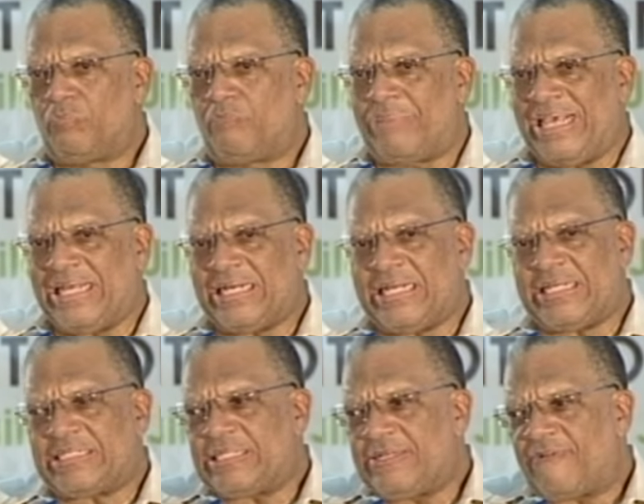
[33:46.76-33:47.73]
being
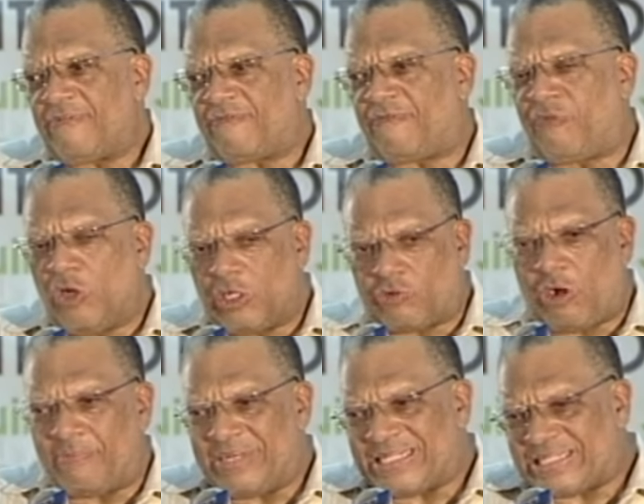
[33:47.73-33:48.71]
the
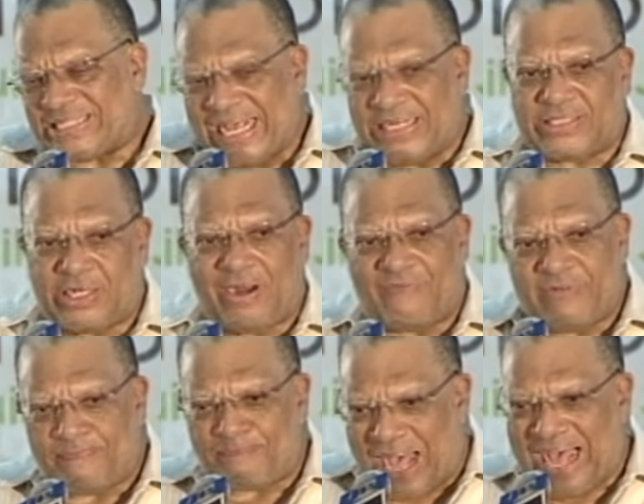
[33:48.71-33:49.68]
fulcrum, the center of the
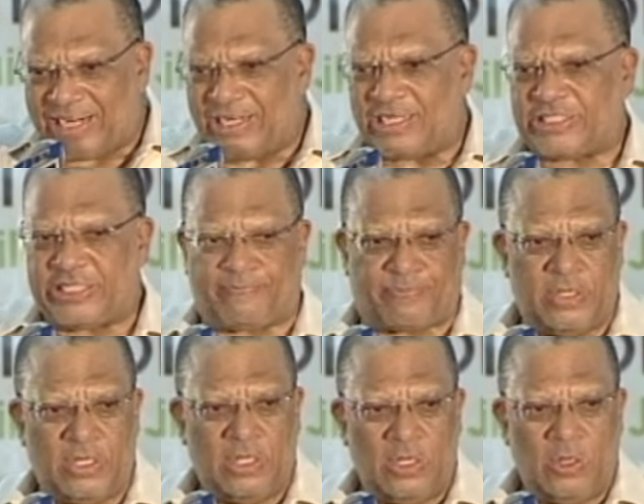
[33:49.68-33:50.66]
partnership
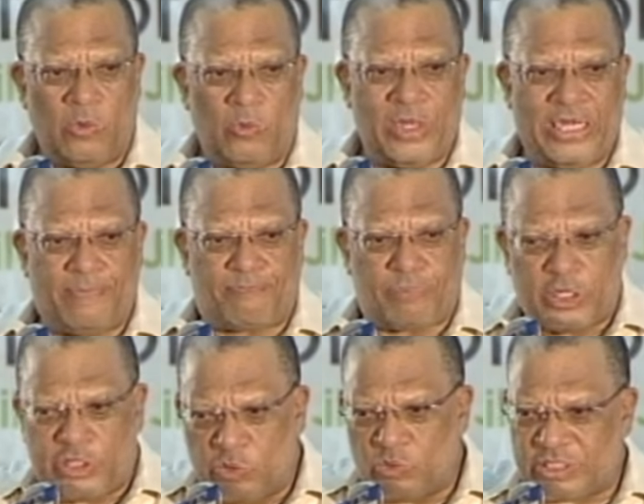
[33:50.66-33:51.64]
with the
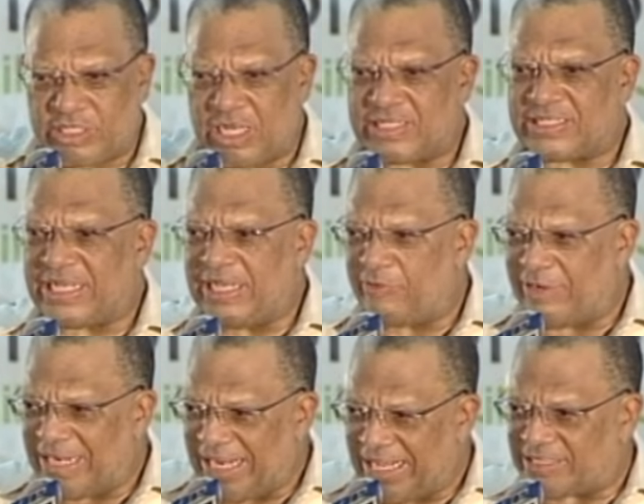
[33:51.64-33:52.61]
producers in
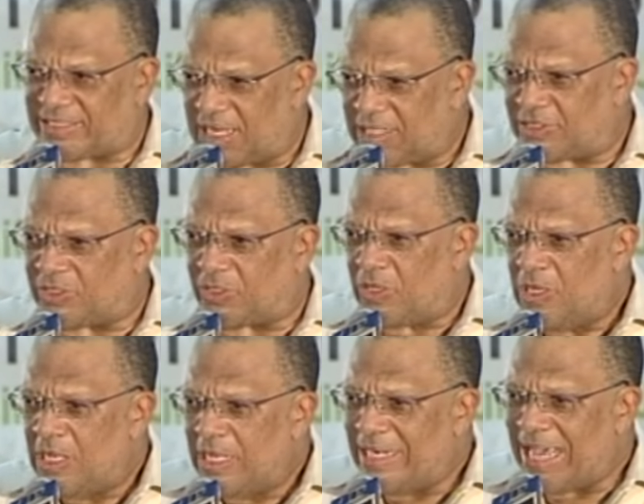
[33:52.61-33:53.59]
relation to
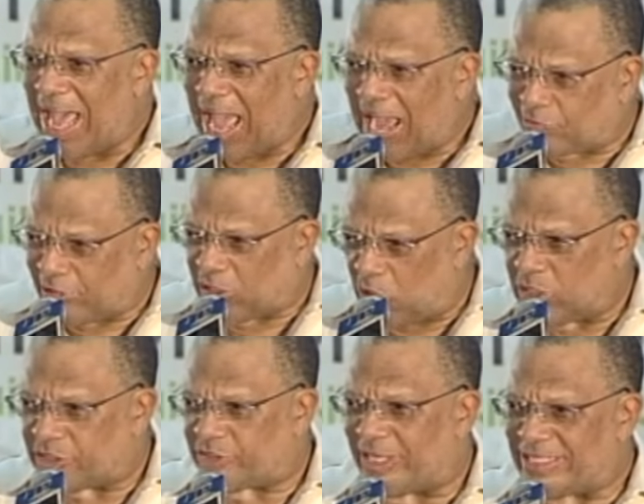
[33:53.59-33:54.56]
the
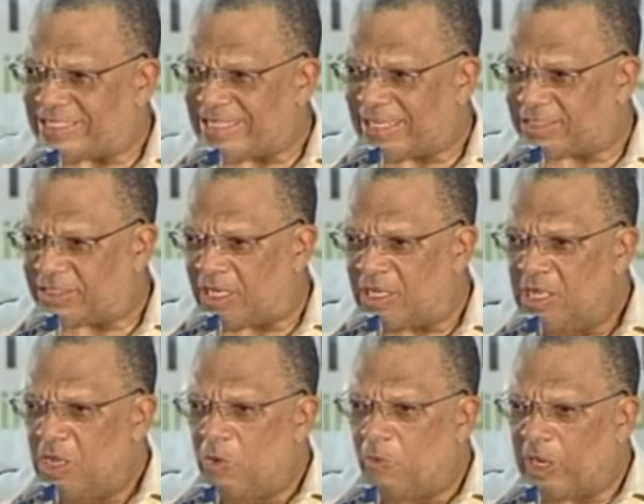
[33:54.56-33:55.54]
agricultural sector.
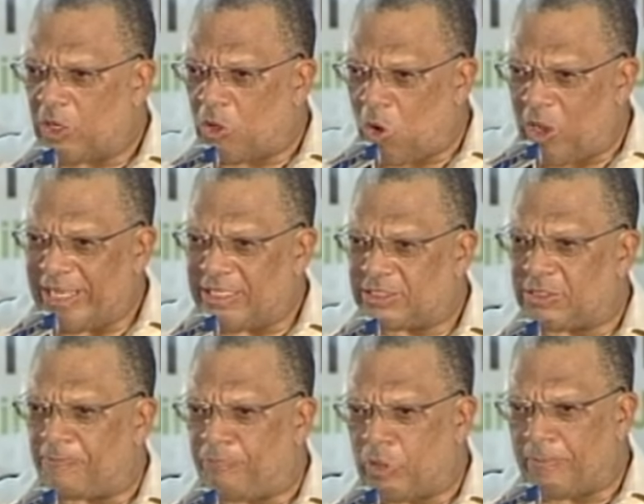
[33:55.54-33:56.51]
We're going to
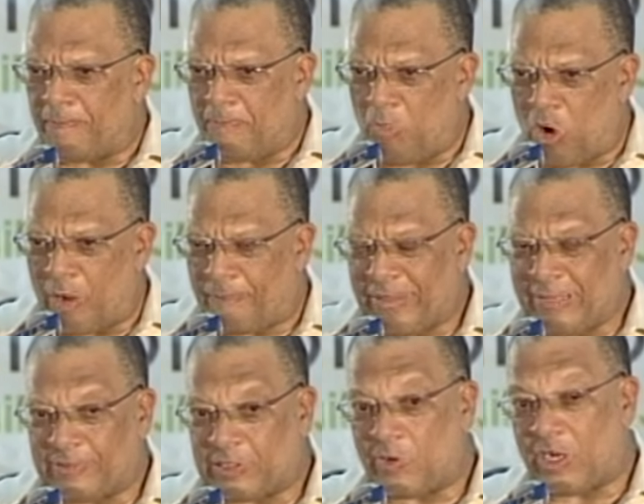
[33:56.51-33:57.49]
put more
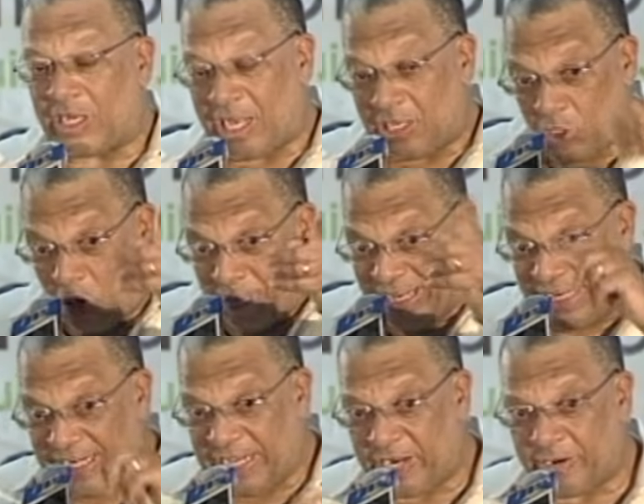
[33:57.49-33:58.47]
people to work. And coming
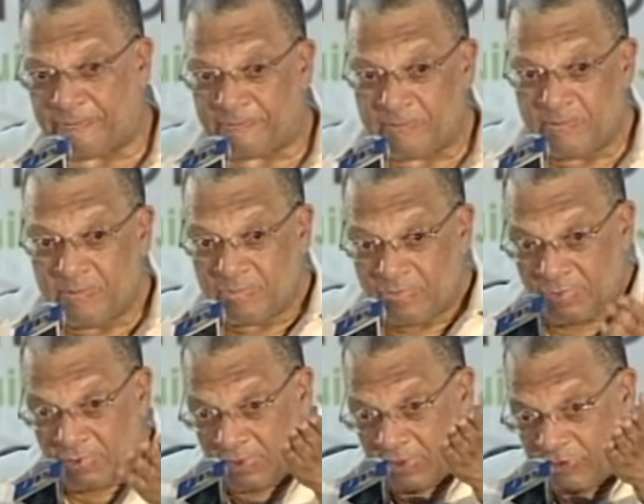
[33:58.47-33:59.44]
in here,
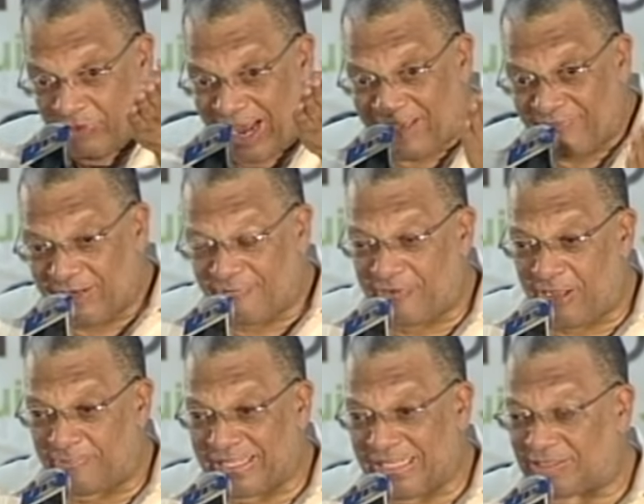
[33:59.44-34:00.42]
driving
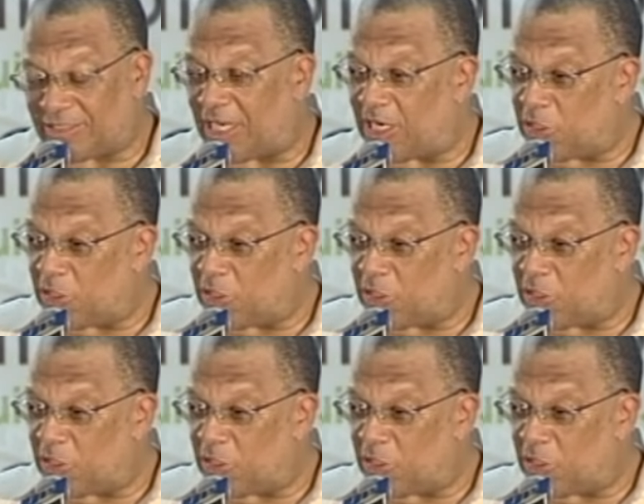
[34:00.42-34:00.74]
from Kingston, I